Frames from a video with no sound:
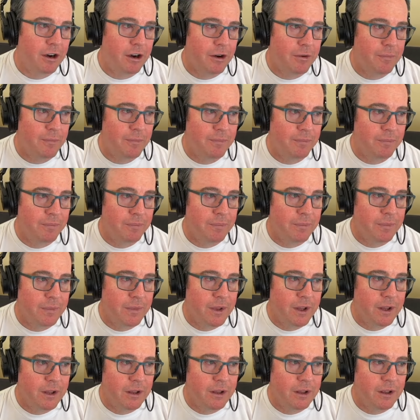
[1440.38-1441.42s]
Um,
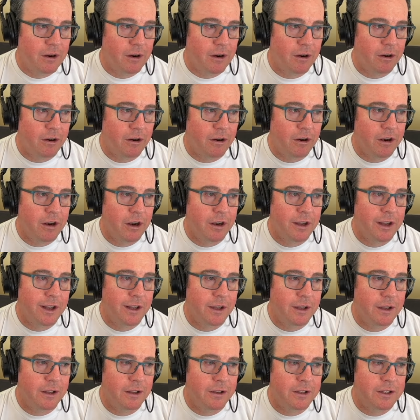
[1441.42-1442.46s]
are uh,
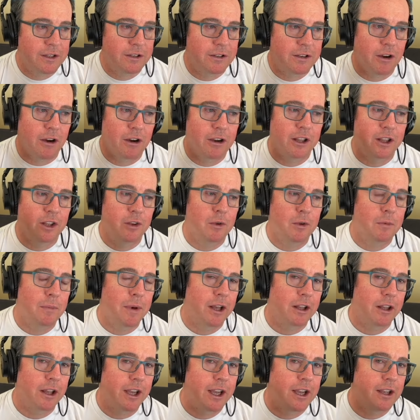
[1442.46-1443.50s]
talk a little bit
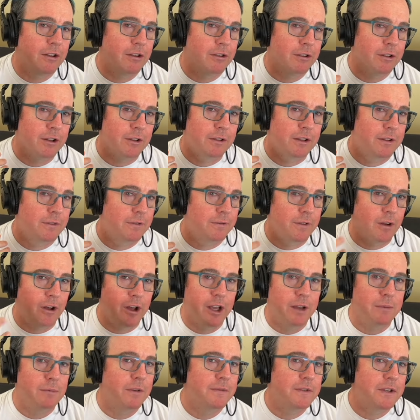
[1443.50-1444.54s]
about like either the, the
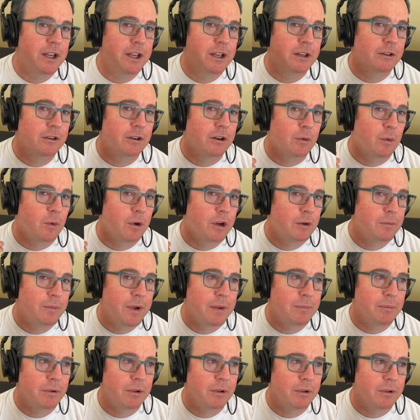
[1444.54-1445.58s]
volume of data or what
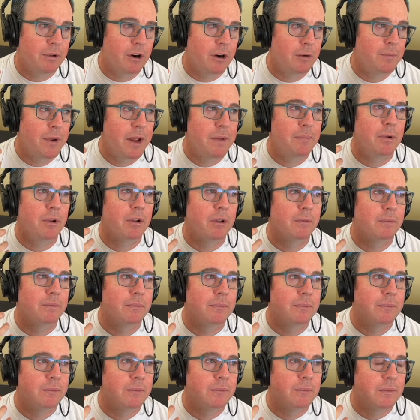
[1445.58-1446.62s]
are people are
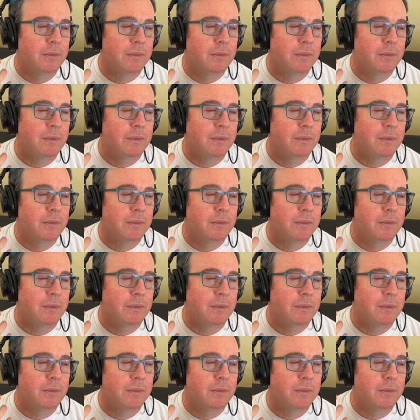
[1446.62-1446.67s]
people